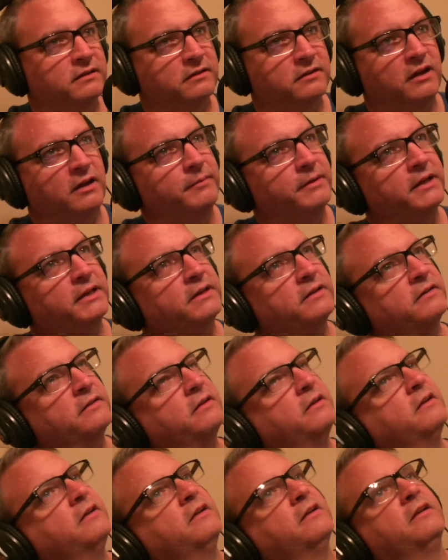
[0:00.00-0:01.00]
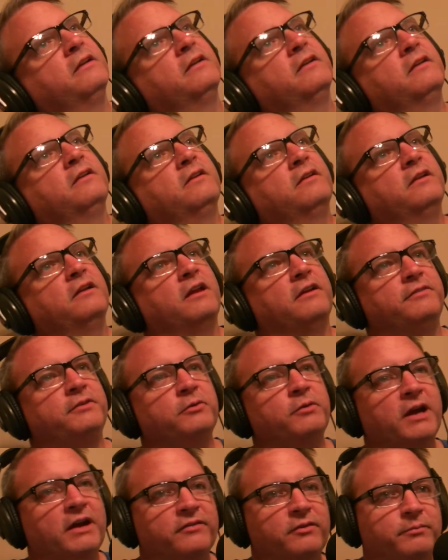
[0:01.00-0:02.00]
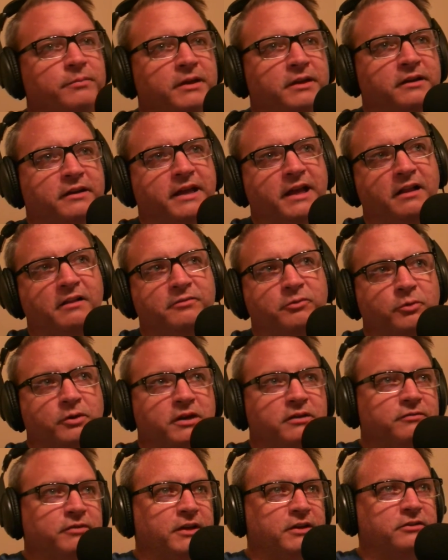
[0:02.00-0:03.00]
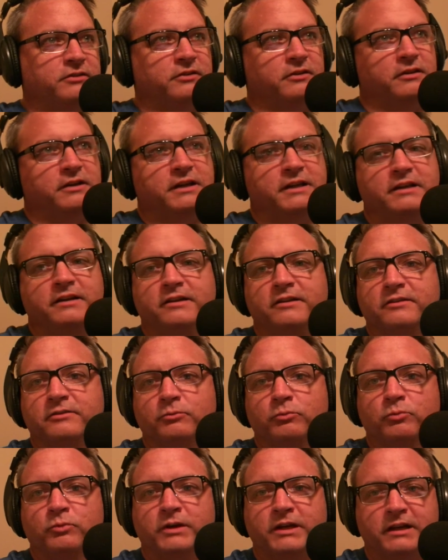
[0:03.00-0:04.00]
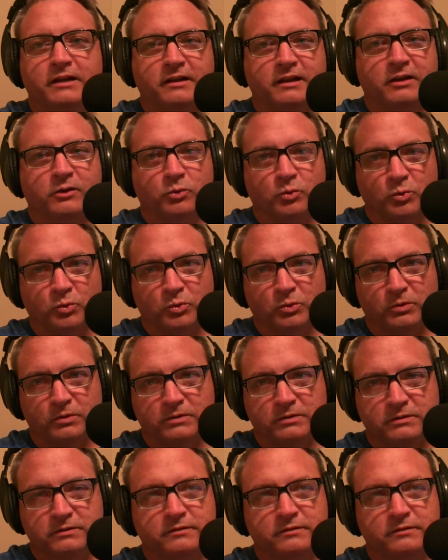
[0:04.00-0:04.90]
I mean, if you haven't been to California Adventure, it is really cool.